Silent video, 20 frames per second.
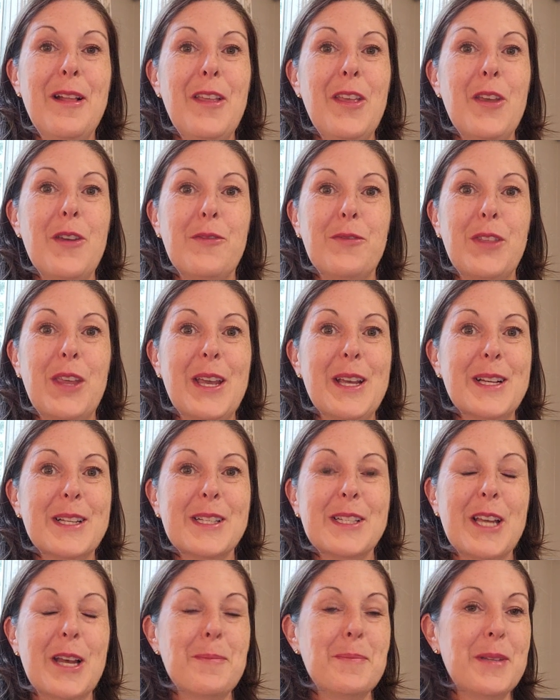if they
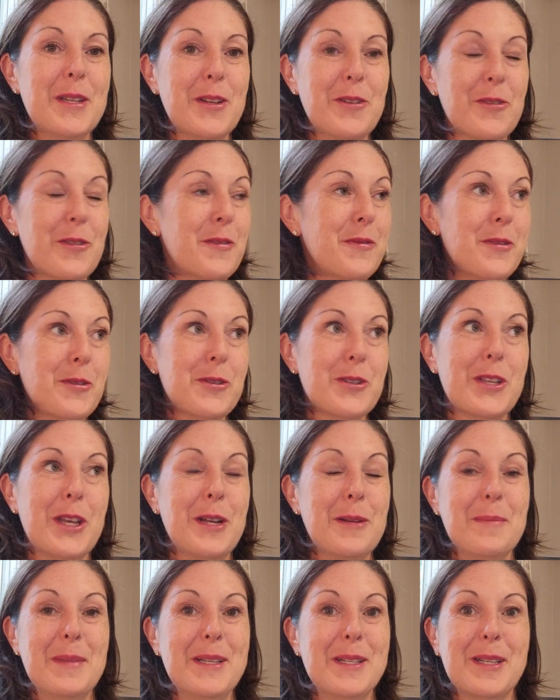accept it or if there's going
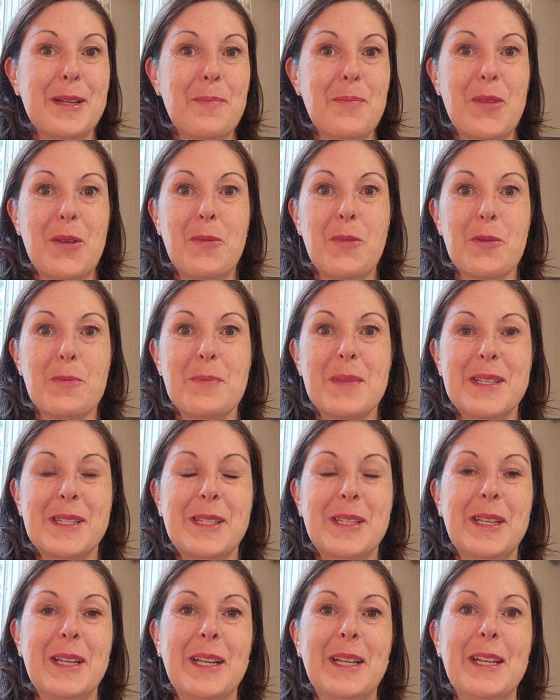to be something we're
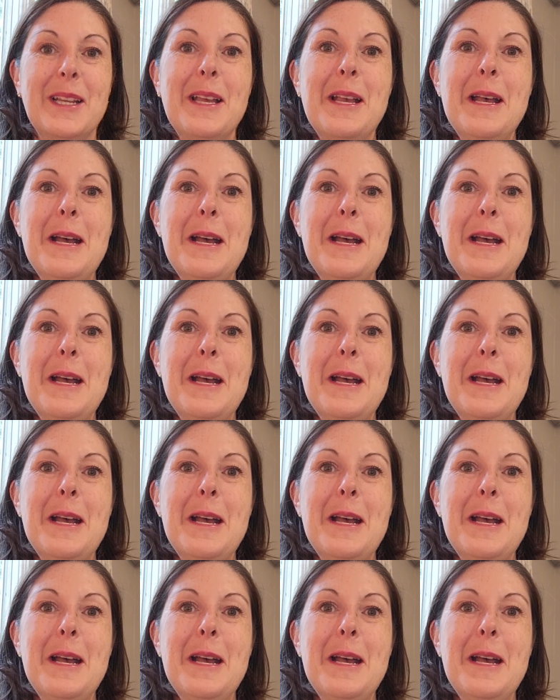missing.